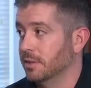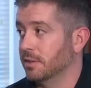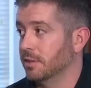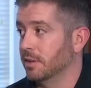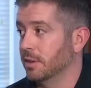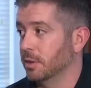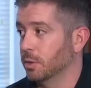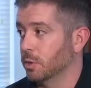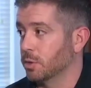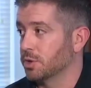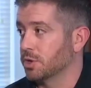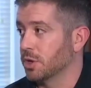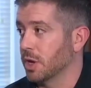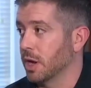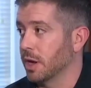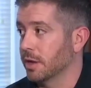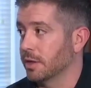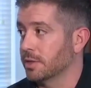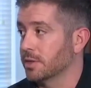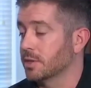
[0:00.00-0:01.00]
single
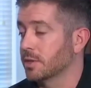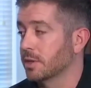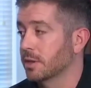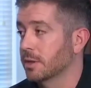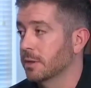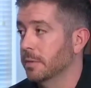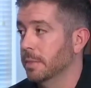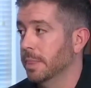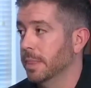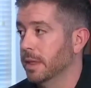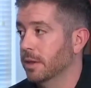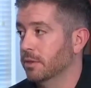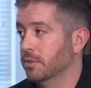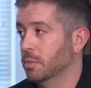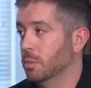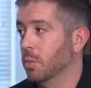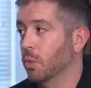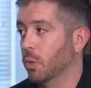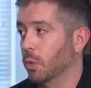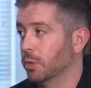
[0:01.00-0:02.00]
shots is
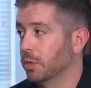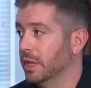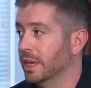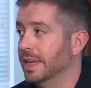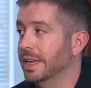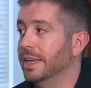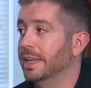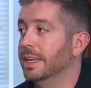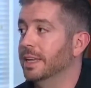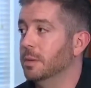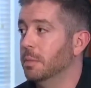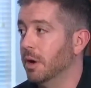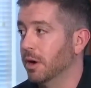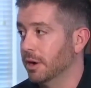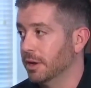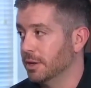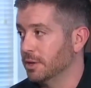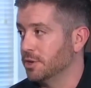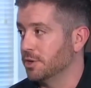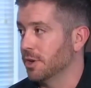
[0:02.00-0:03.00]
more than
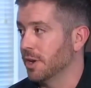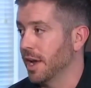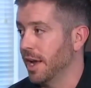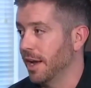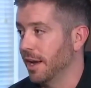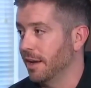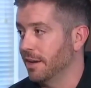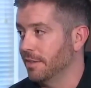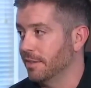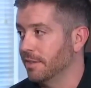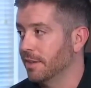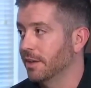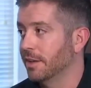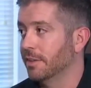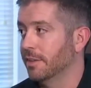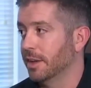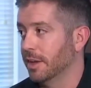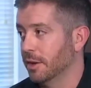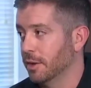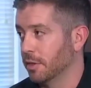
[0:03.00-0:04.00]
anybody should have
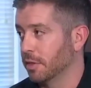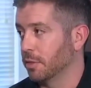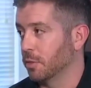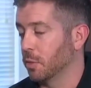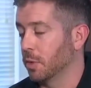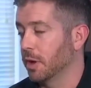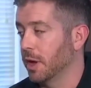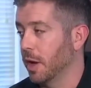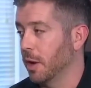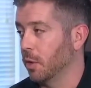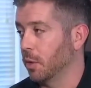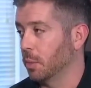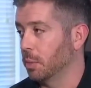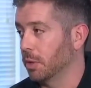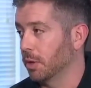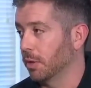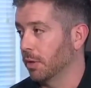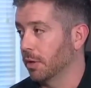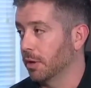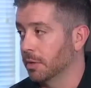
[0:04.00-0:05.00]
in a three hour
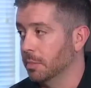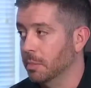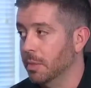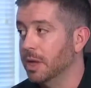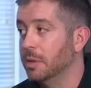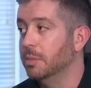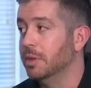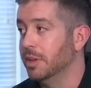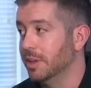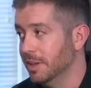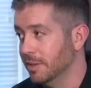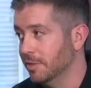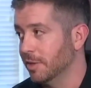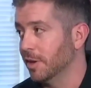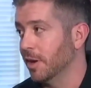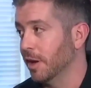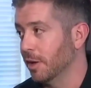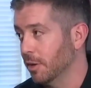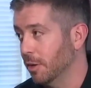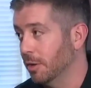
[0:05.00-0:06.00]
period, maybe even at